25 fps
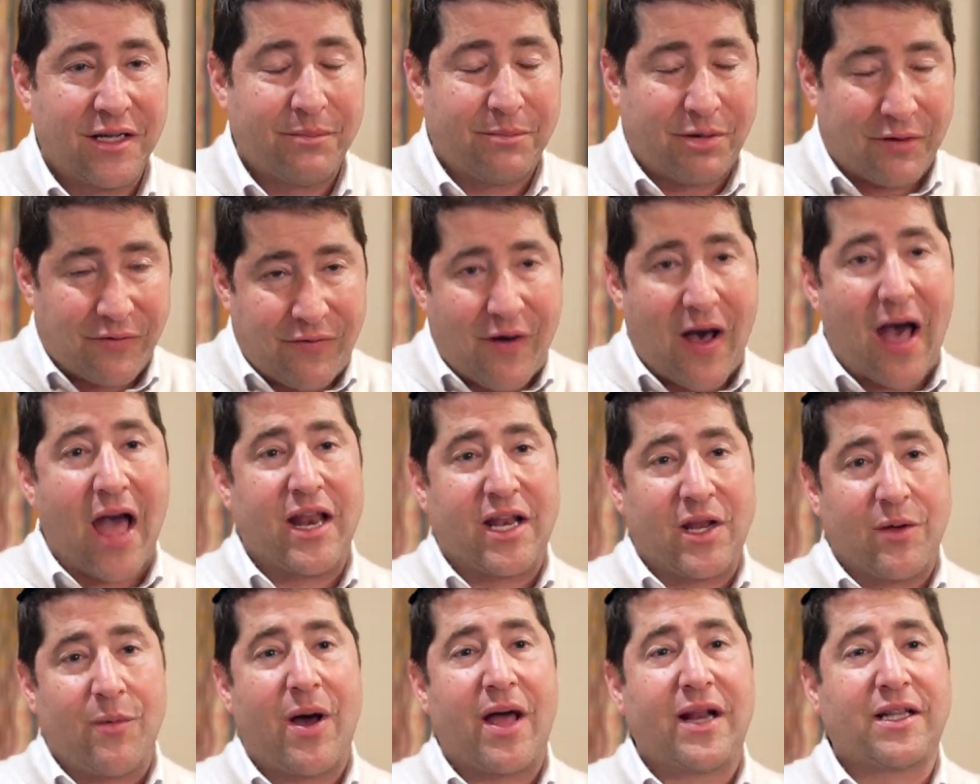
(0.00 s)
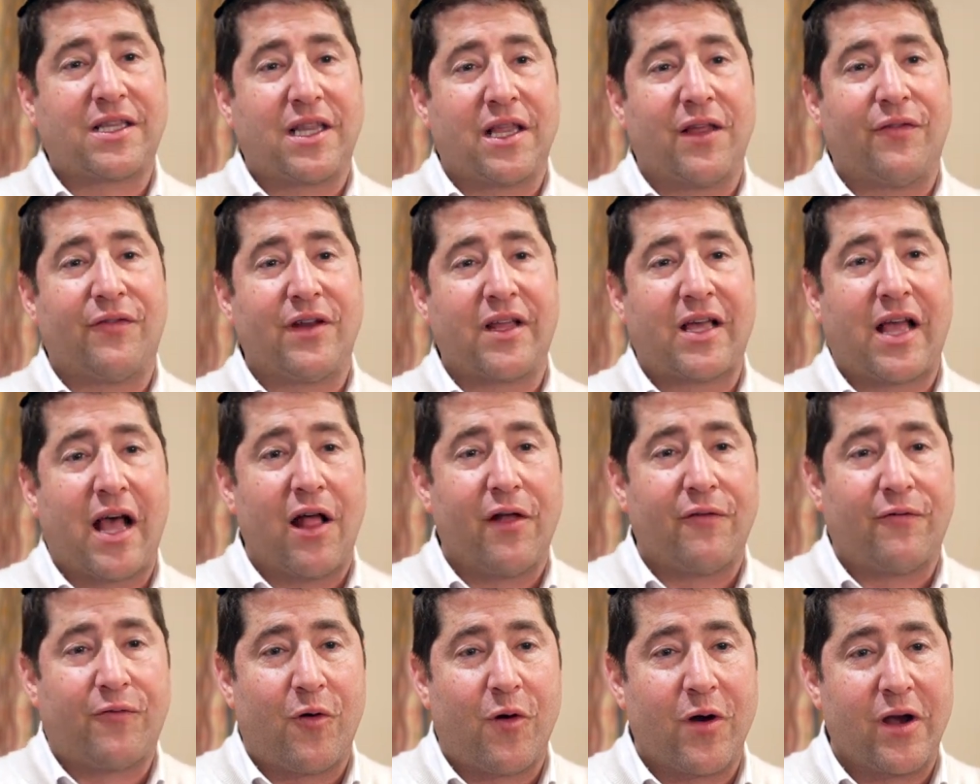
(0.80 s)
provided you want to live in
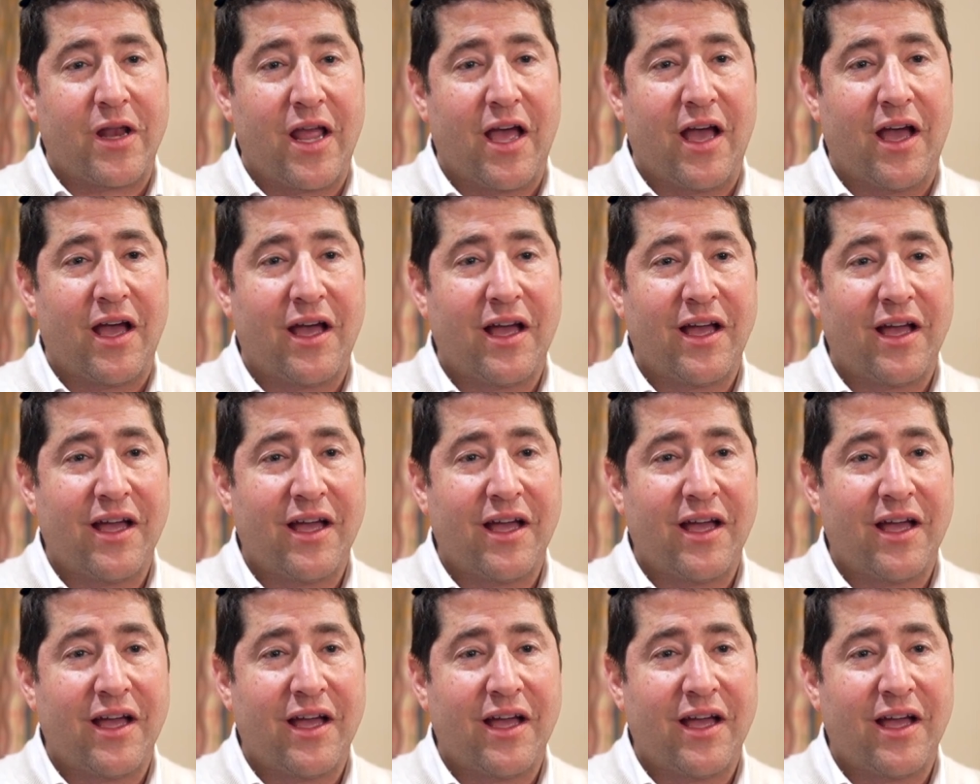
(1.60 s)
California.